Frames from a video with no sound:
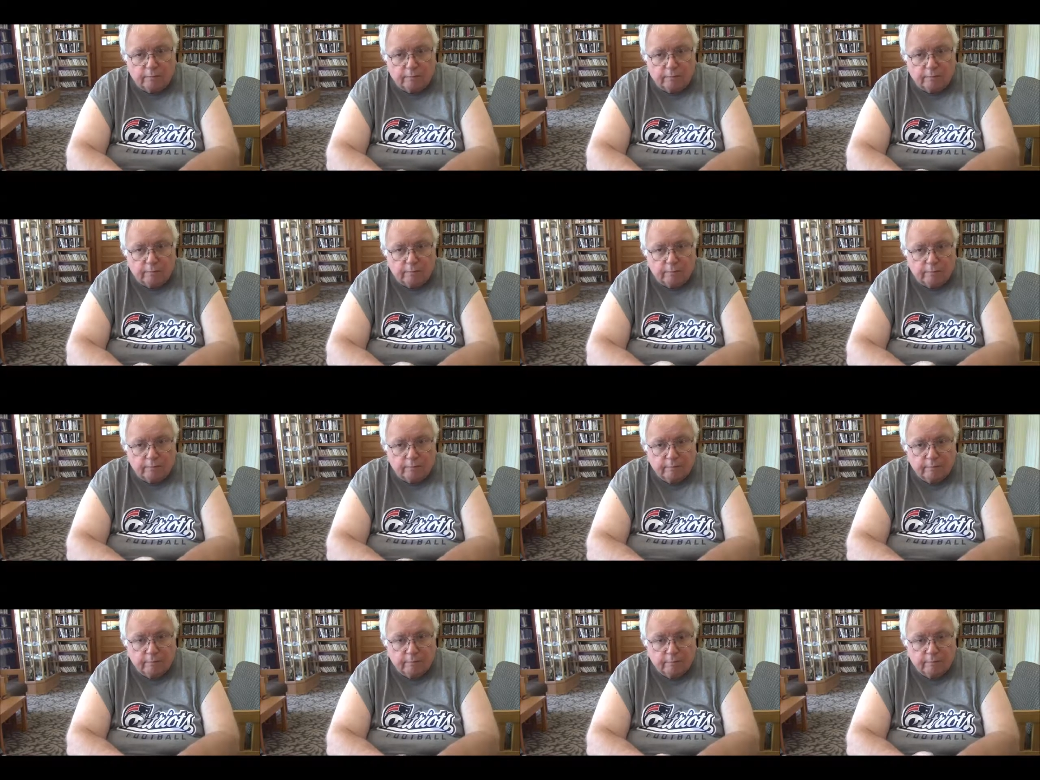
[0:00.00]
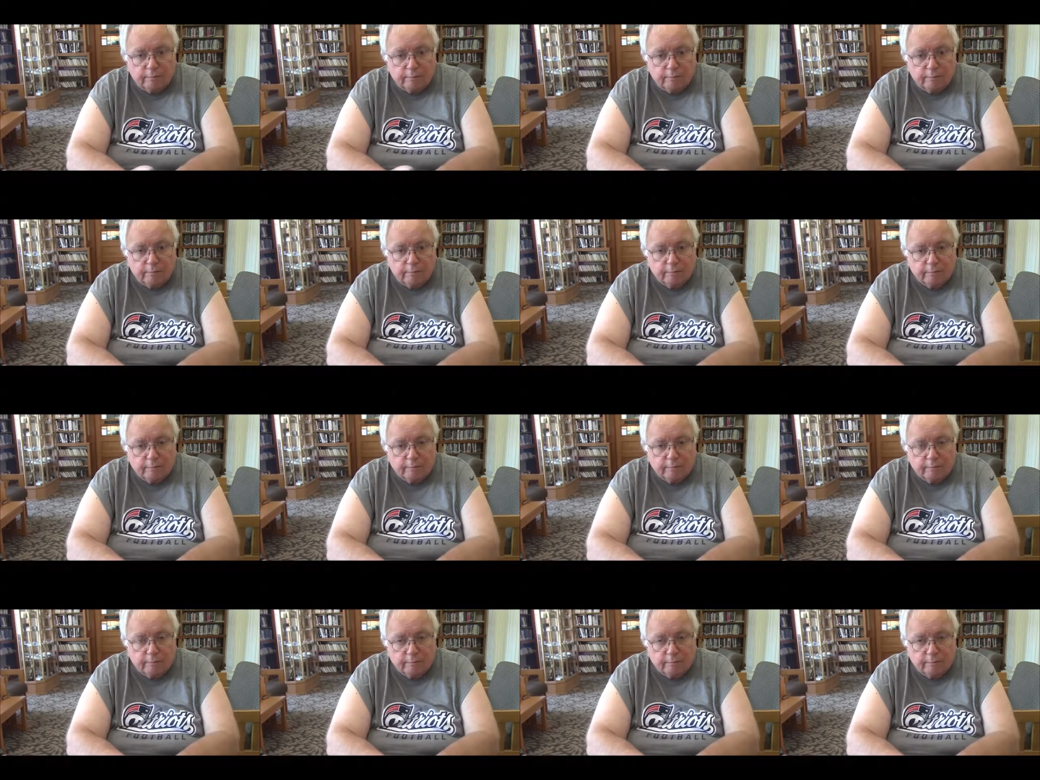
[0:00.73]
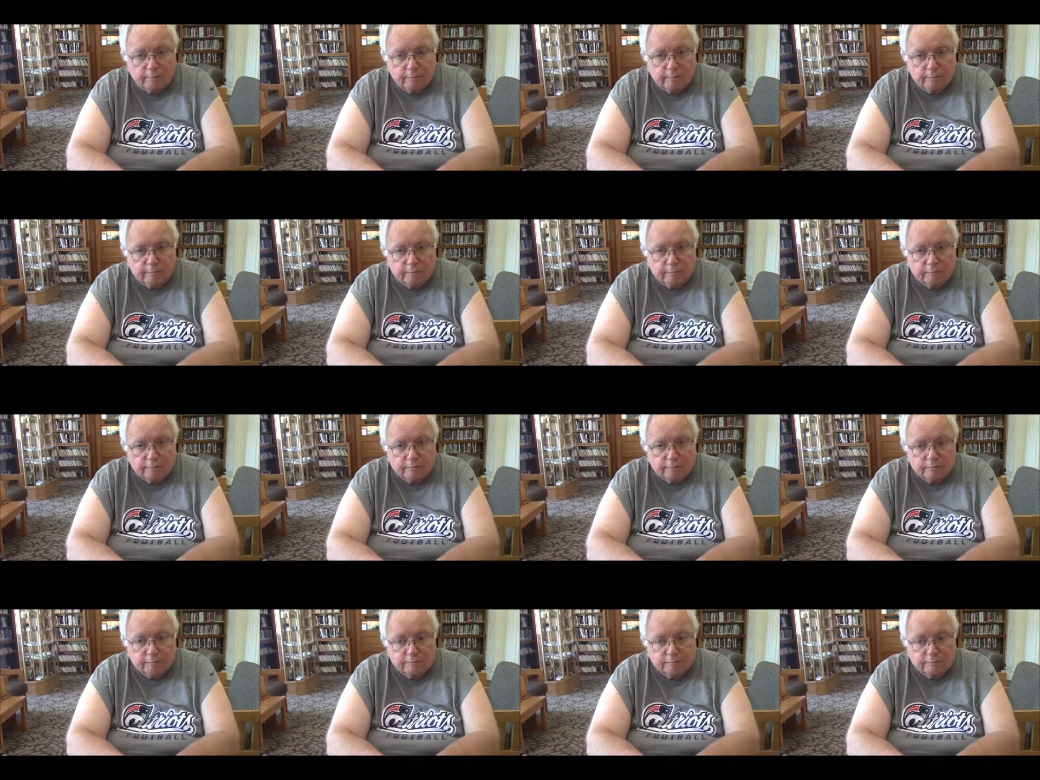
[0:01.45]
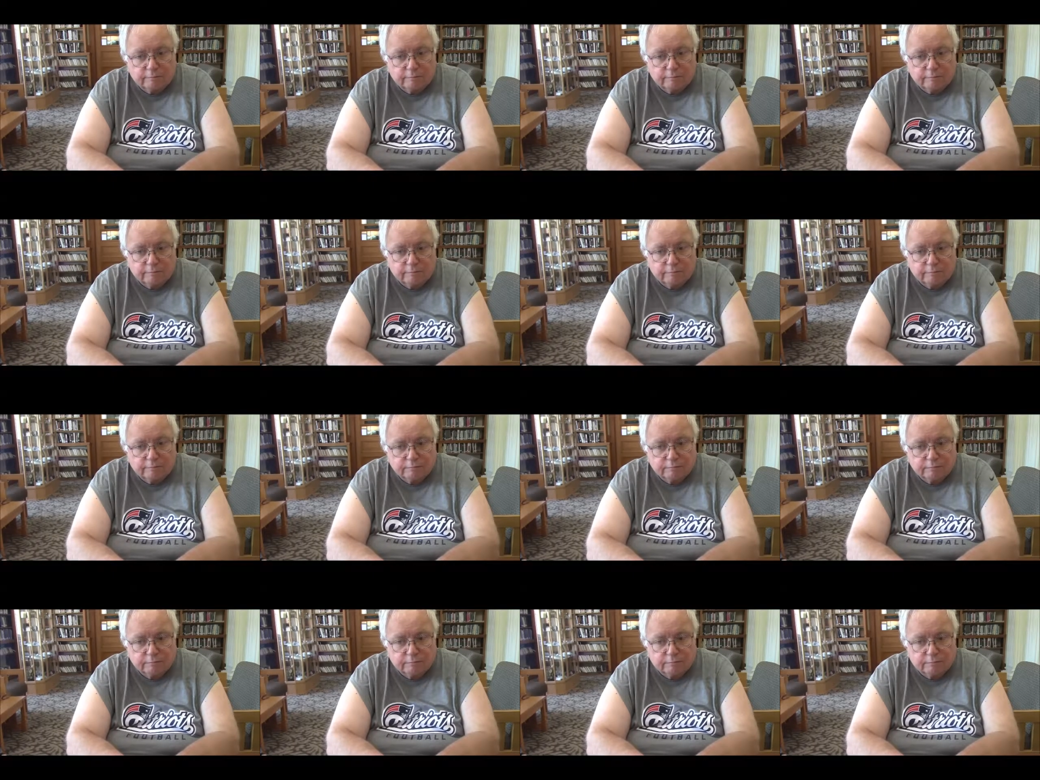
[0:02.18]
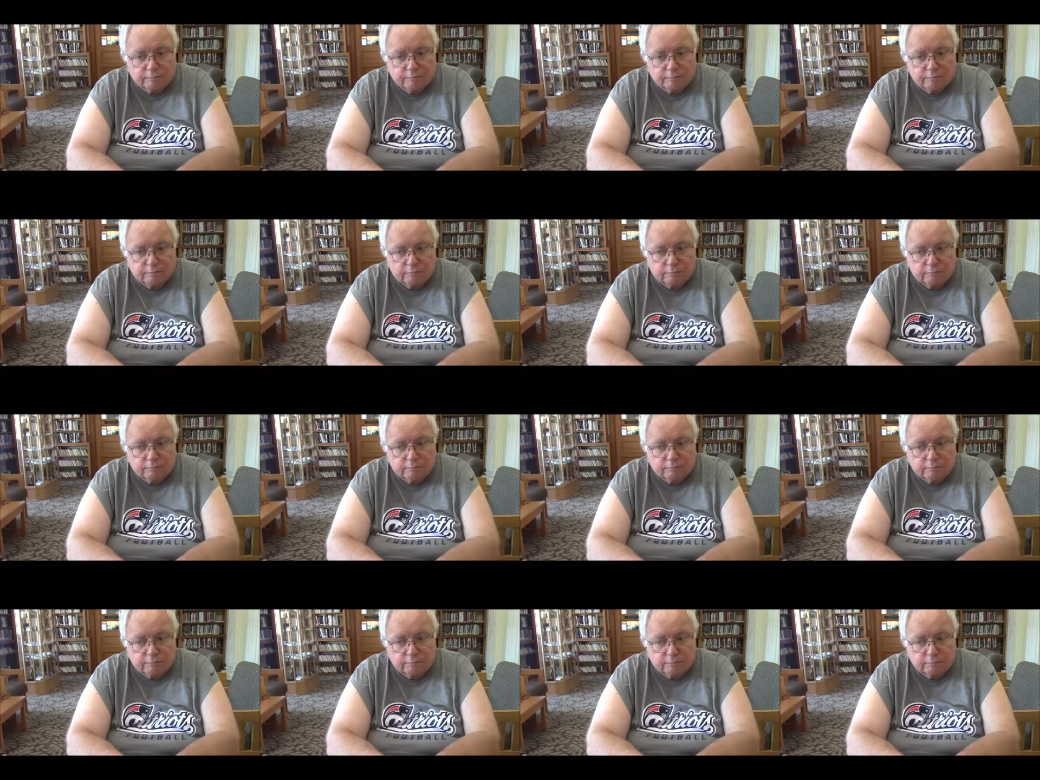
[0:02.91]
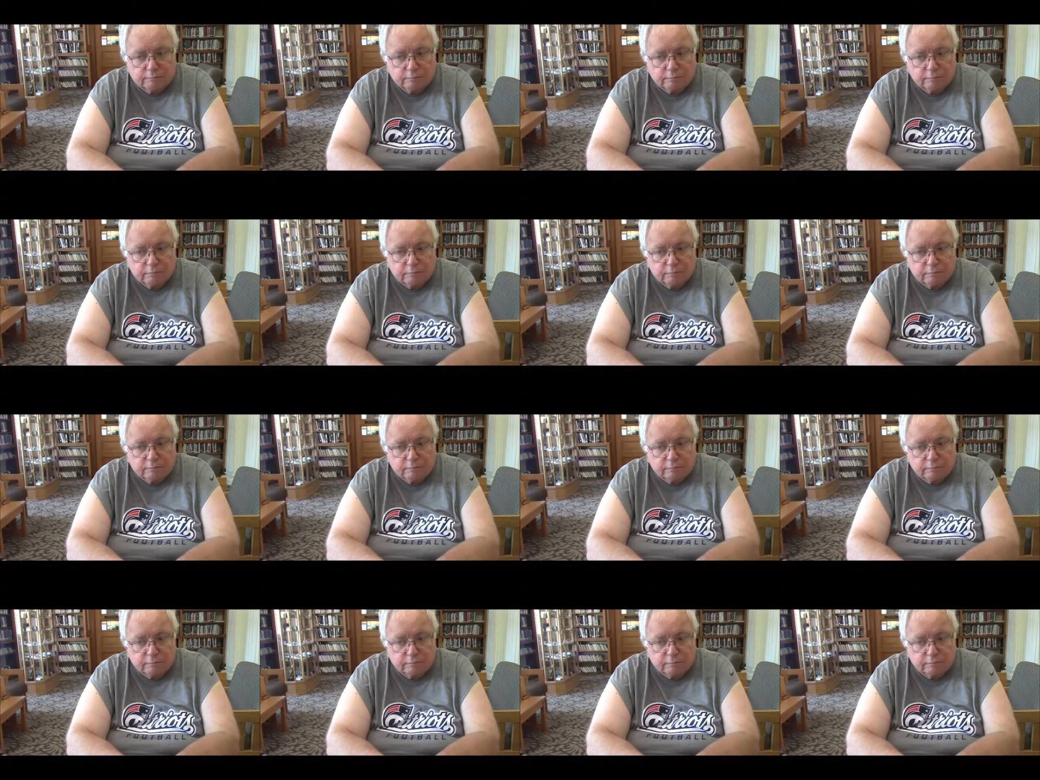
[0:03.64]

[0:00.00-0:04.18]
(no one is talking)